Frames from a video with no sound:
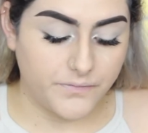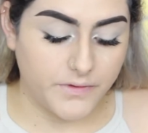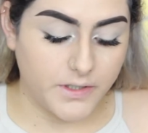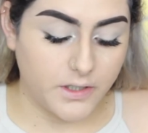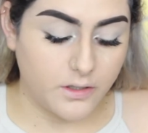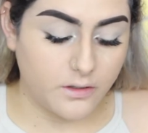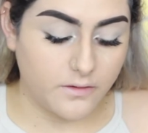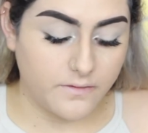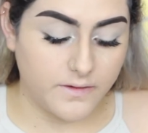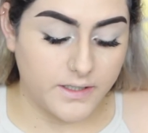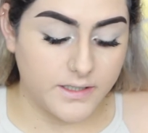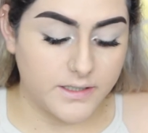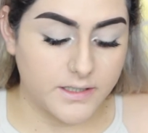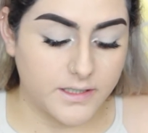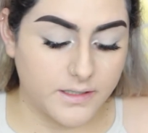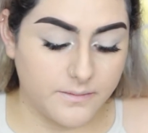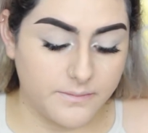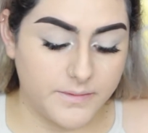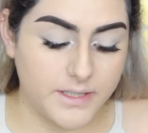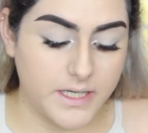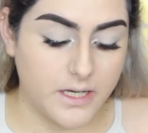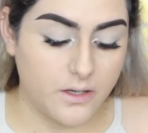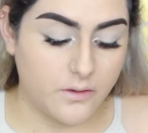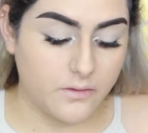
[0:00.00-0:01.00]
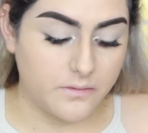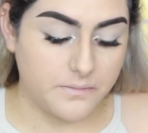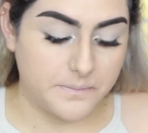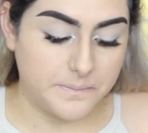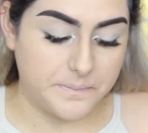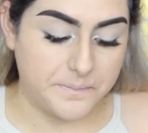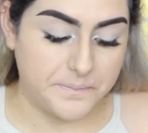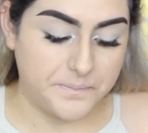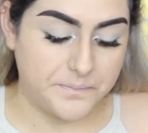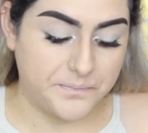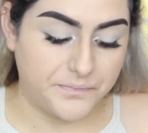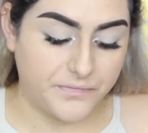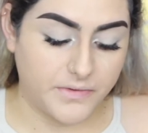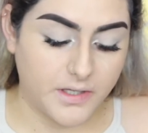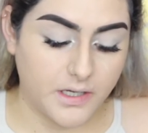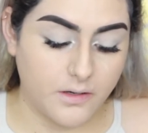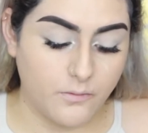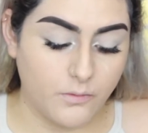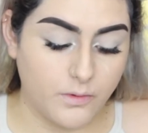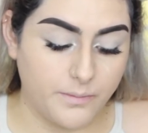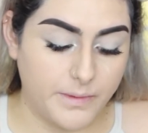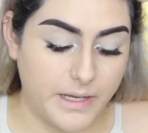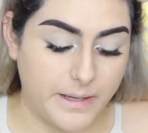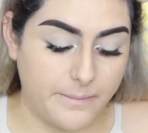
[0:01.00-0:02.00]
you know, this comes out,
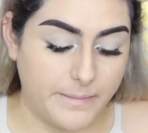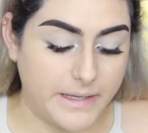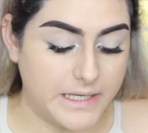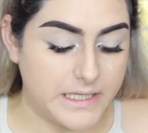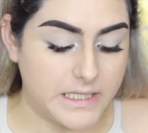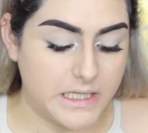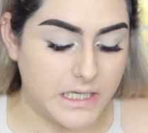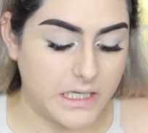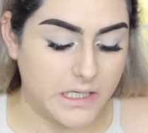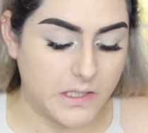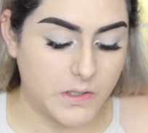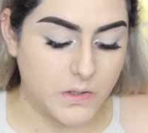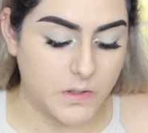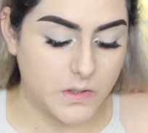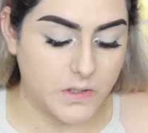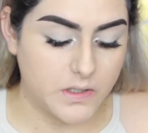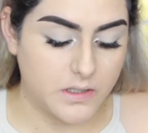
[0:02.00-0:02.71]
it would be amazing.